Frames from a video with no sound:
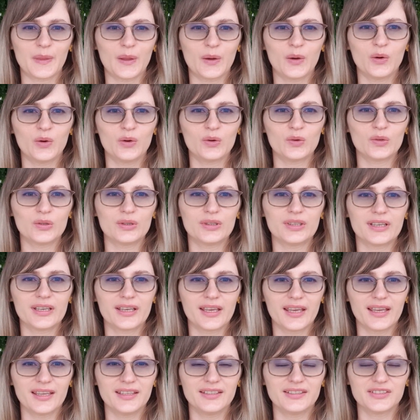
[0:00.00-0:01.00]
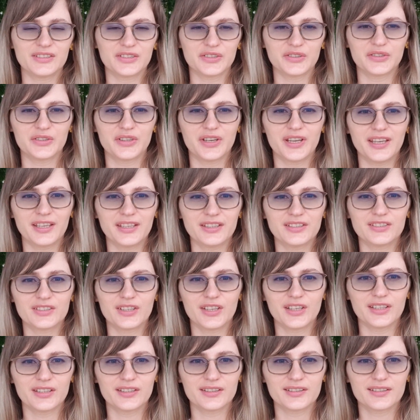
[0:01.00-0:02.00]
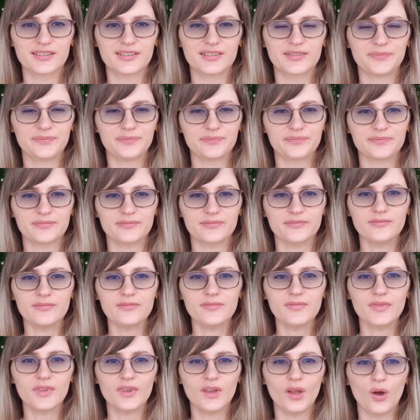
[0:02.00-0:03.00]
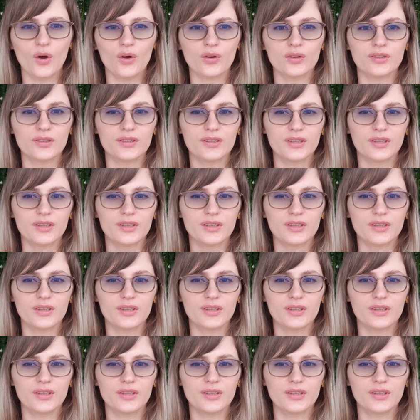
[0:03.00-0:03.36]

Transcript: all the HR agents on